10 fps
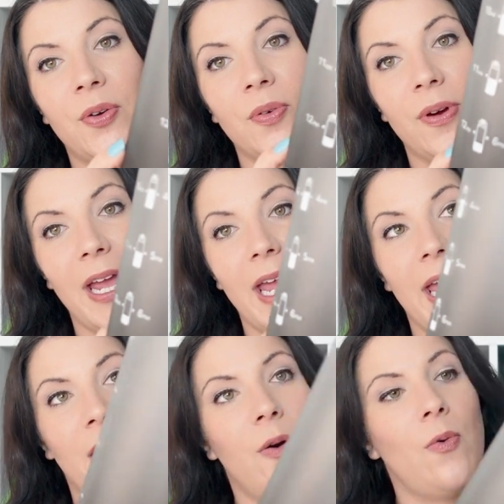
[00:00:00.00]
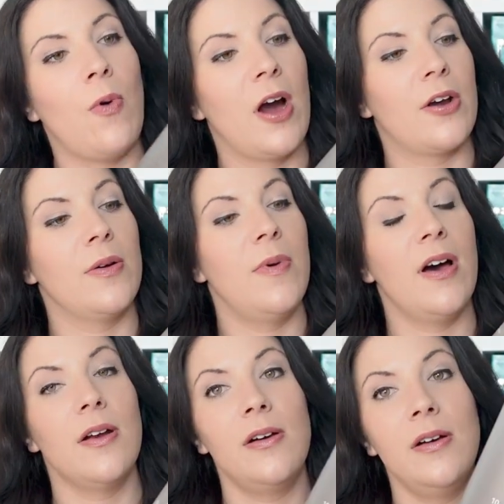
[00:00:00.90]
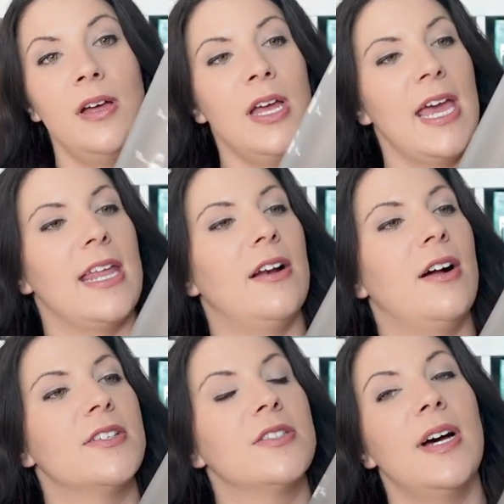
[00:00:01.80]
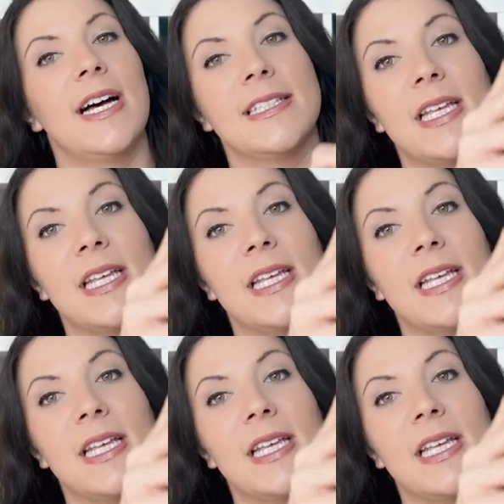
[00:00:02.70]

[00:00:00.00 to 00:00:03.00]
gray water bottle, and it also has